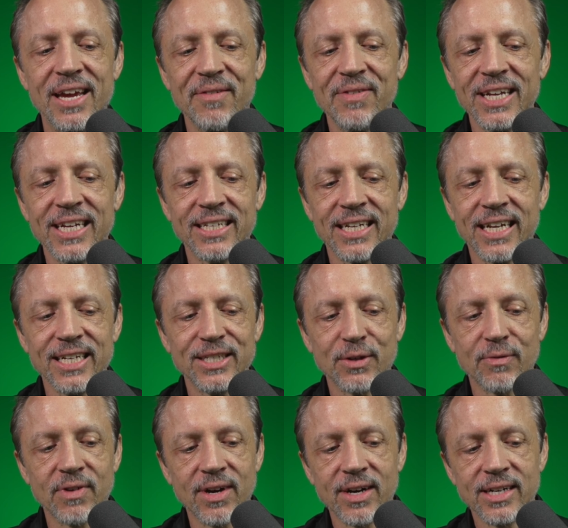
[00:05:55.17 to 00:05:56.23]
evening tonight so
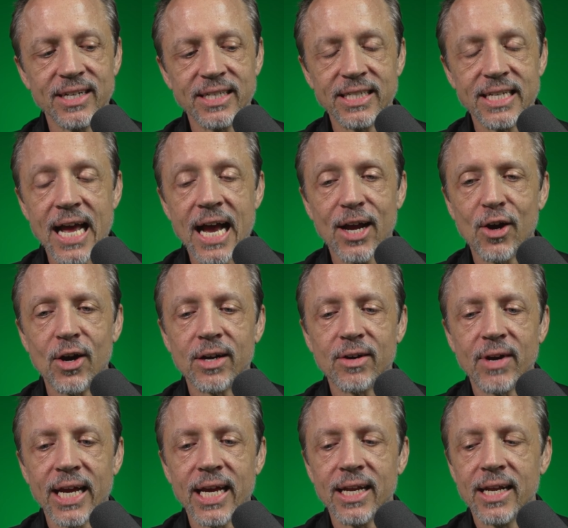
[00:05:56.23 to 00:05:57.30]
far has not gone
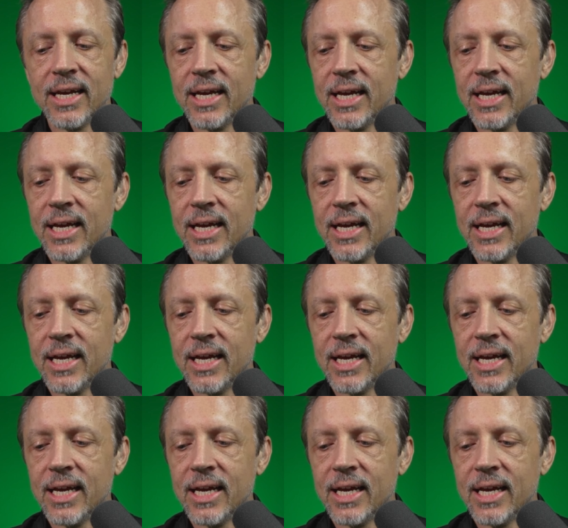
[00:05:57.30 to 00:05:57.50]
great.